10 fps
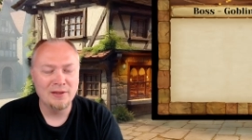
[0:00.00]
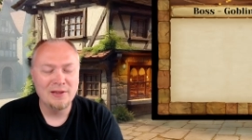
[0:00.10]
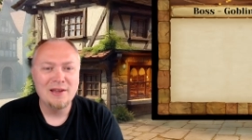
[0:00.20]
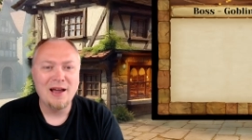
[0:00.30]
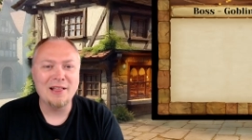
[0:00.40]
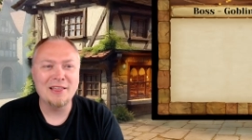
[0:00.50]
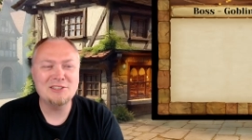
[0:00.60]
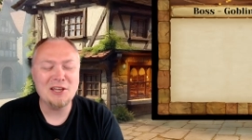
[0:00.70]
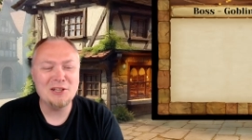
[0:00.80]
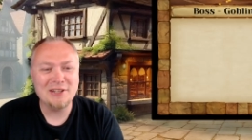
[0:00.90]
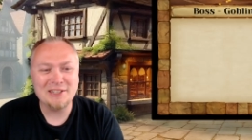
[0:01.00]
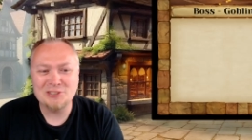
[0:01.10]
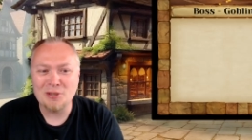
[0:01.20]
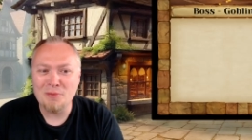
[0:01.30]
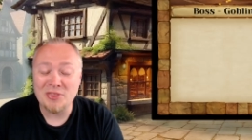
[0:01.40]
Let's take a look at
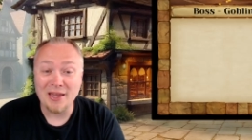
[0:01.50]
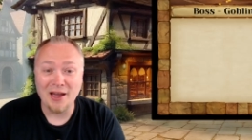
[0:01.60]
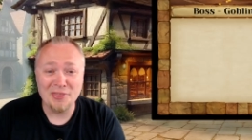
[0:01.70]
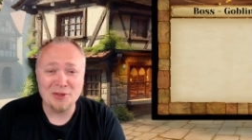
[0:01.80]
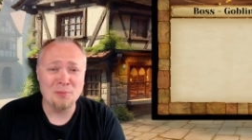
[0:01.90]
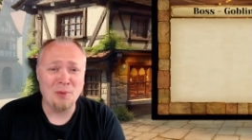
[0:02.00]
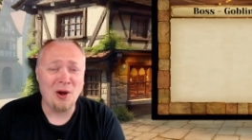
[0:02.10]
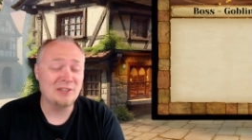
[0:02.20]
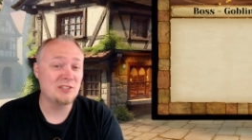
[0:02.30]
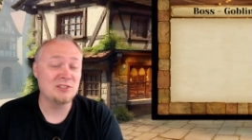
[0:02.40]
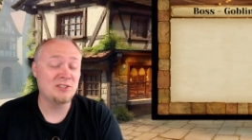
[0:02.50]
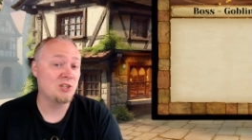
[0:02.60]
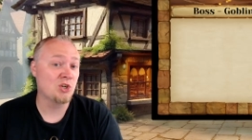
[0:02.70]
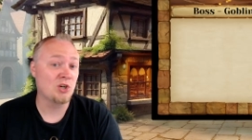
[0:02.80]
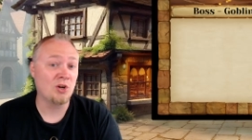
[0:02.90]
some of the other bosses that
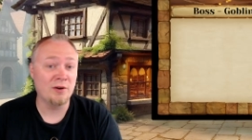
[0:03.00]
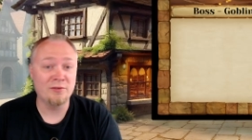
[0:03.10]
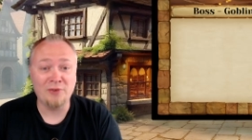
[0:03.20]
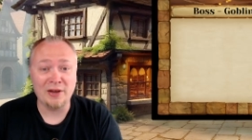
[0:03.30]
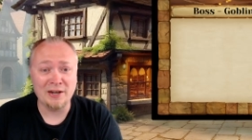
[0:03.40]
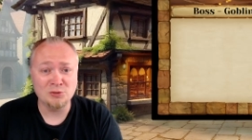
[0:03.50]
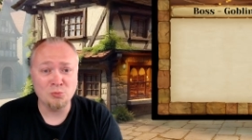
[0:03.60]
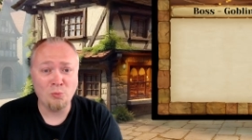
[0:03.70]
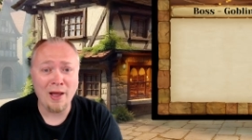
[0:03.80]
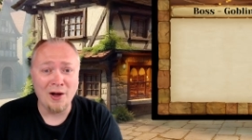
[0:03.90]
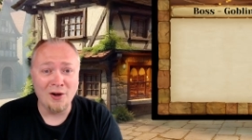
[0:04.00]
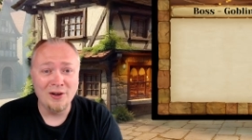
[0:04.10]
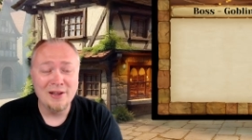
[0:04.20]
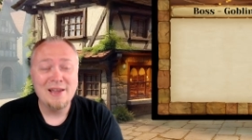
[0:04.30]
you're going to fight as well.